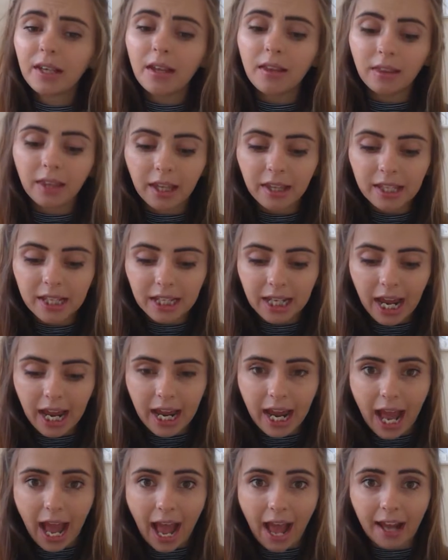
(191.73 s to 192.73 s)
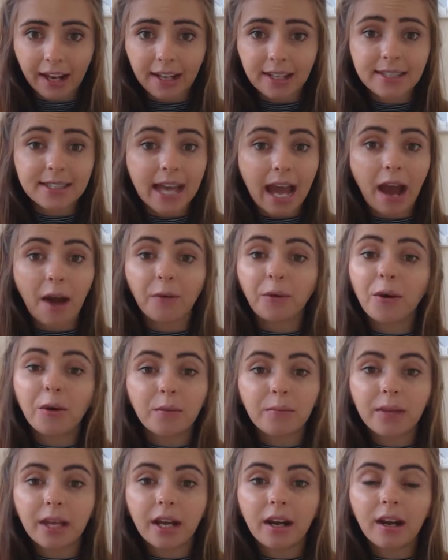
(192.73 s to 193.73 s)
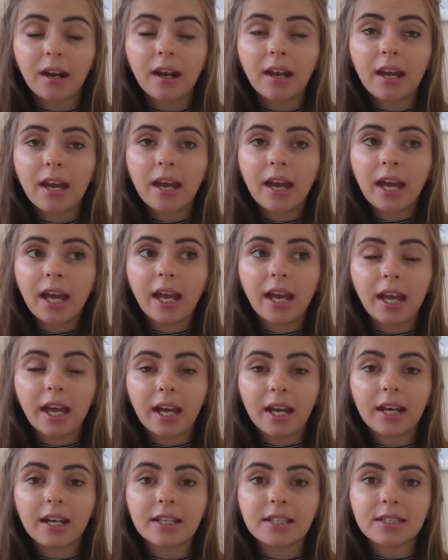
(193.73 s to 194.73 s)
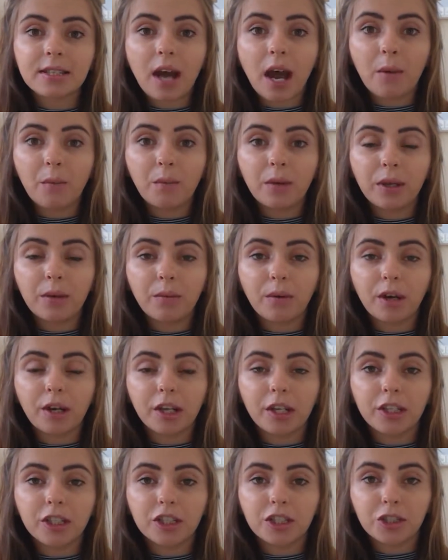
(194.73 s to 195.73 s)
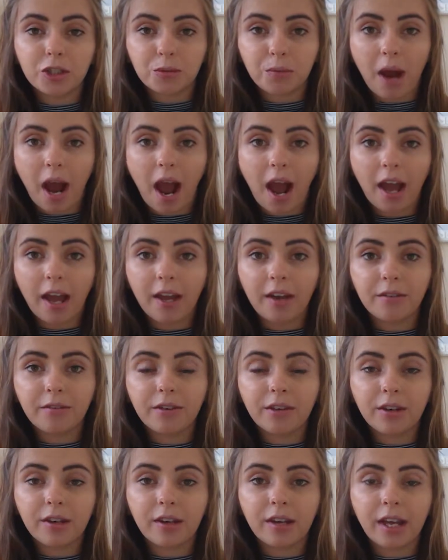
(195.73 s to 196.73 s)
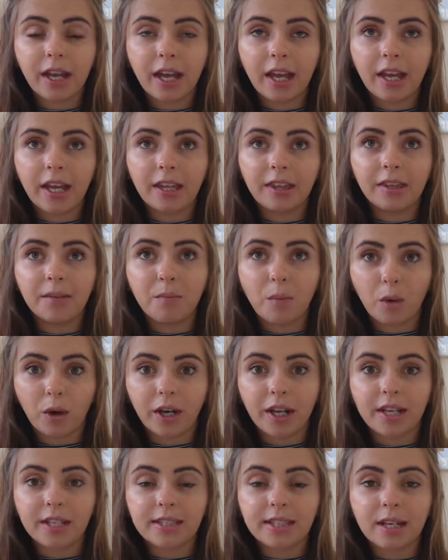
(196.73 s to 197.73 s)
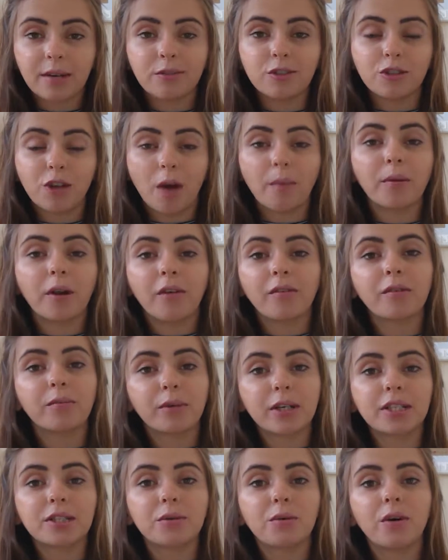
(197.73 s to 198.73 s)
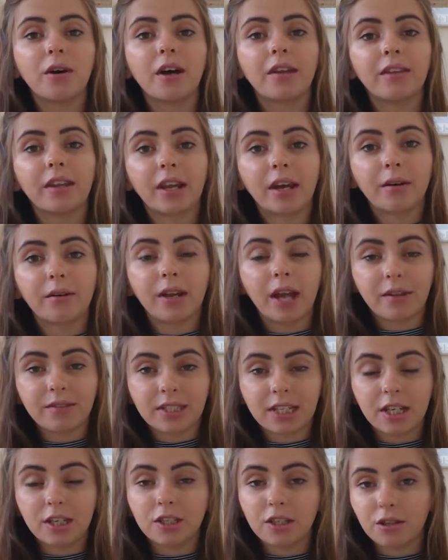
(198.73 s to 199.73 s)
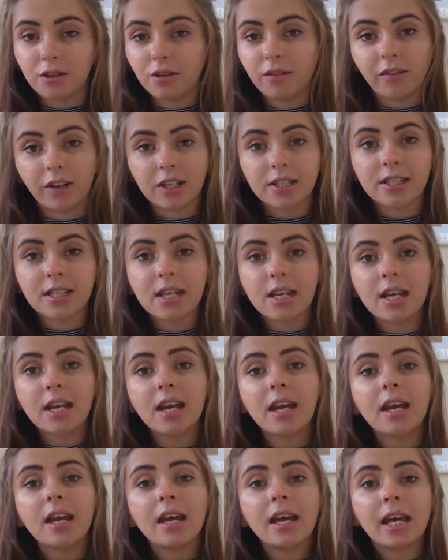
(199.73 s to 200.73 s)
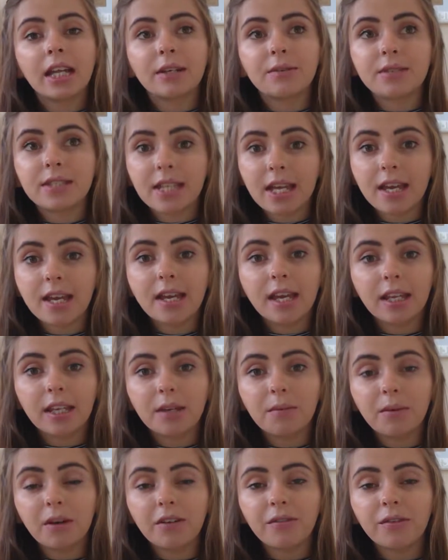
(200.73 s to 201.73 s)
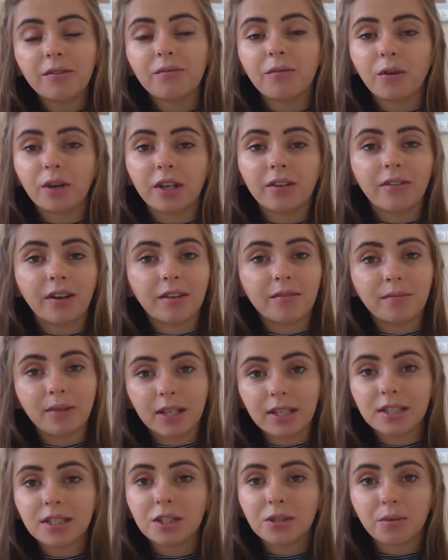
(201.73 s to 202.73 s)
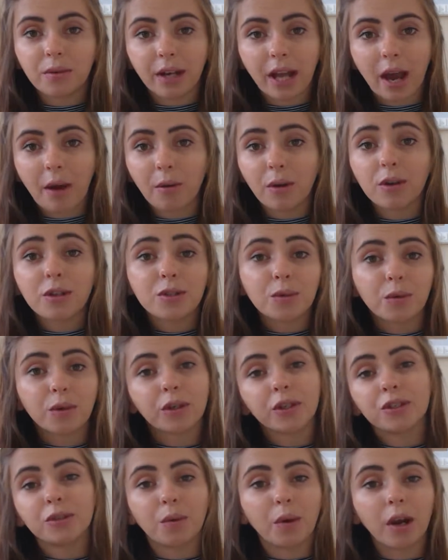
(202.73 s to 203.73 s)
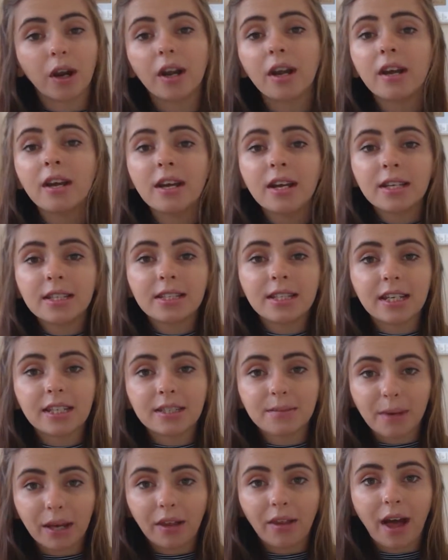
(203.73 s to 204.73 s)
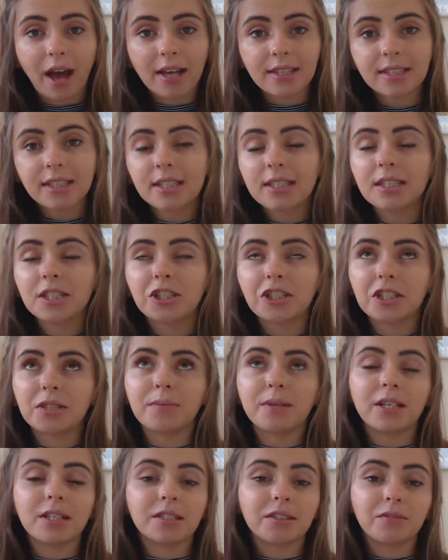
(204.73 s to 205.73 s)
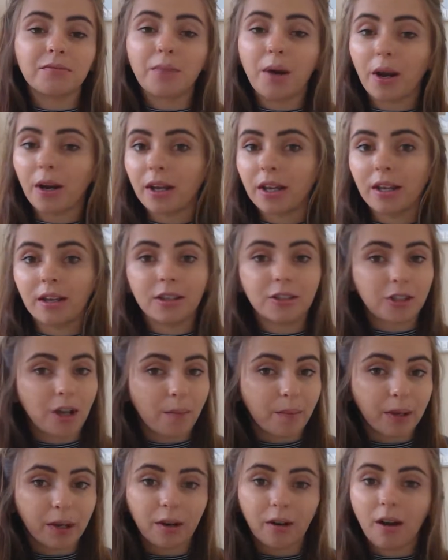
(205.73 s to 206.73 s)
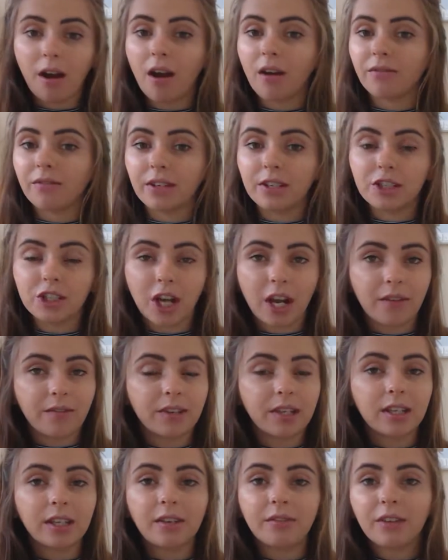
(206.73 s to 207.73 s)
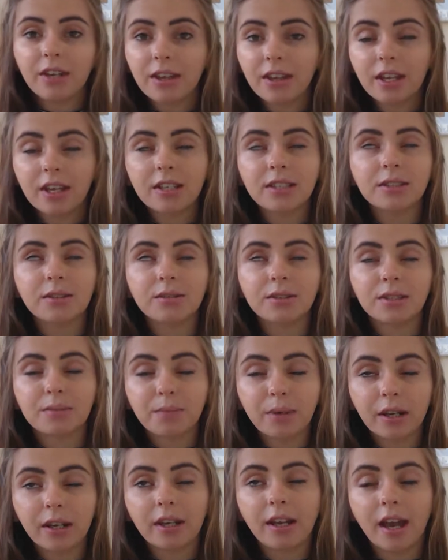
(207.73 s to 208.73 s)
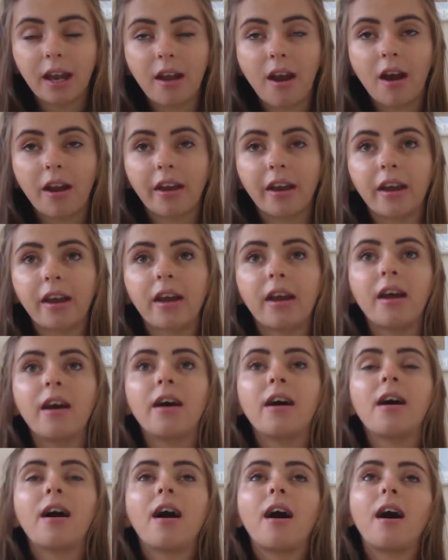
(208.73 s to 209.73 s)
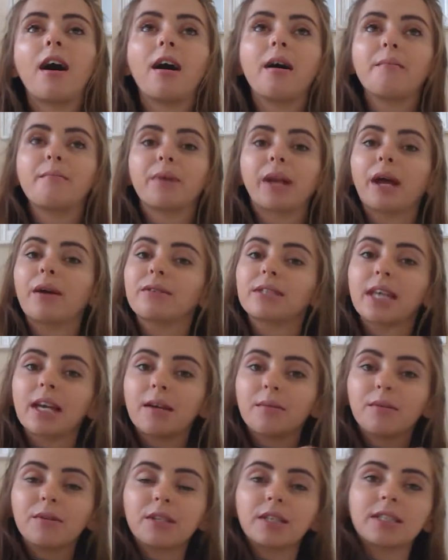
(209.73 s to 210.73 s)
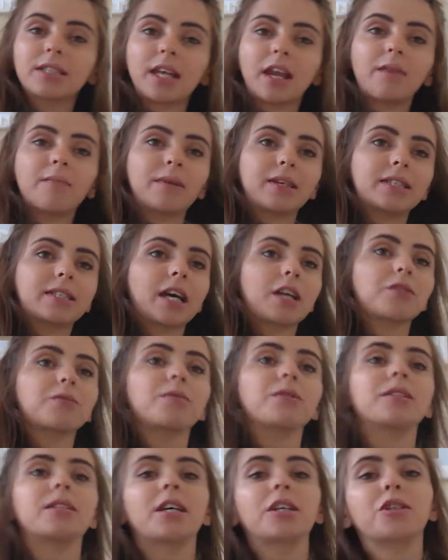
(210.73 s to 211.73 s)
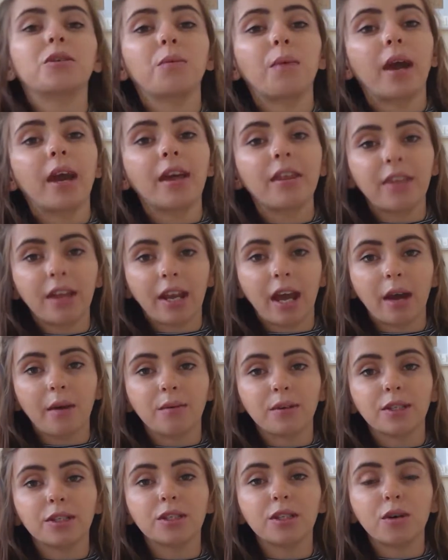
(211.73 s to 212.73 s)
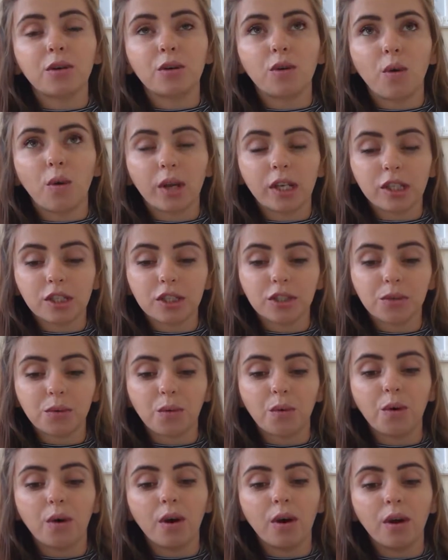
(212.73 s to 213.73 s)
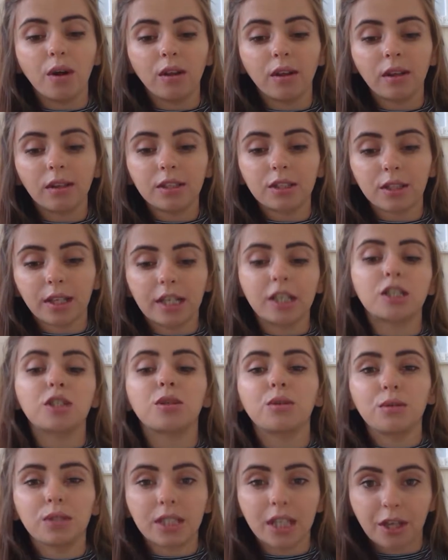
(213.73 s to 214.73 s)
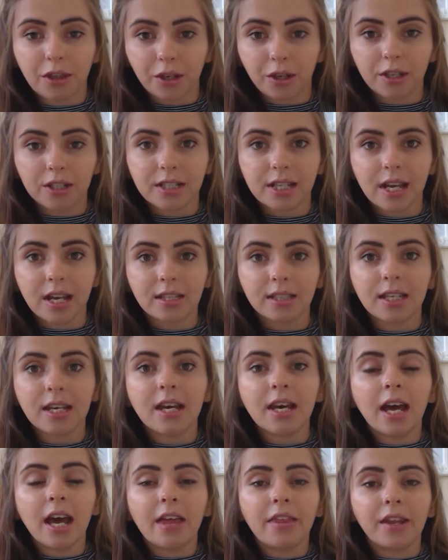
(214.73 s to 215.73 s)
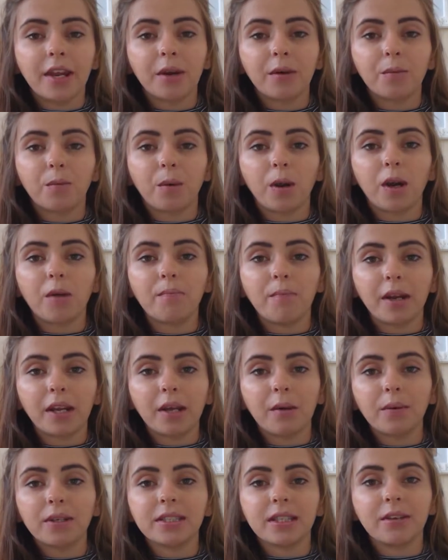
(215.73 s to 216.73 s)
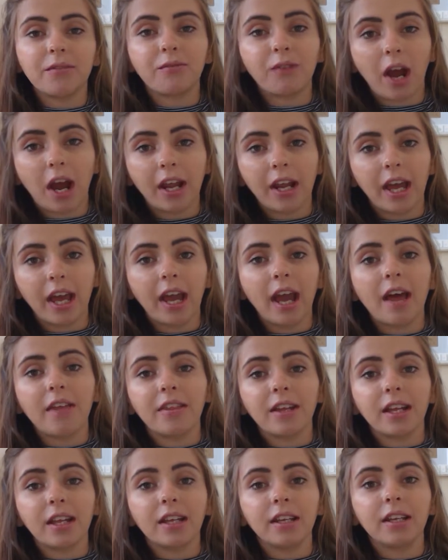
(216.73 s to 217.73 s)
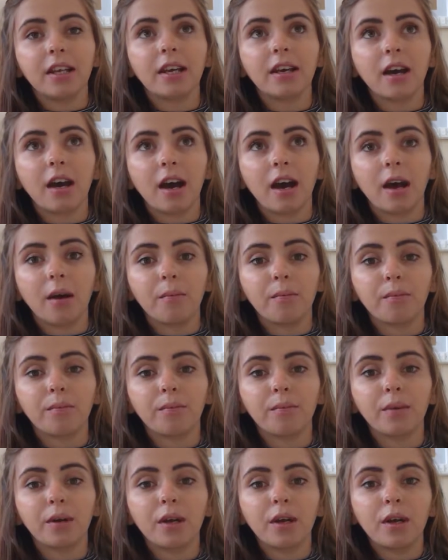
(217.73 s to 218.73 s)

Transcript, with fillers: Lily and I had a townhome there, and we would drive in the mornings, and I would drop her off at preschool, and then I would have to get to university. And it would take anywhere from 45 minutes to an hour door to door to get to my classes just because of parking and dropping her off and driving and everything. So it was pretty chaotic. Um, but I was able to set up my schedule in such a way that I was going to school like Tuesday, Thursdays, and then I would work Monday, Wednesday, Friday, and then um,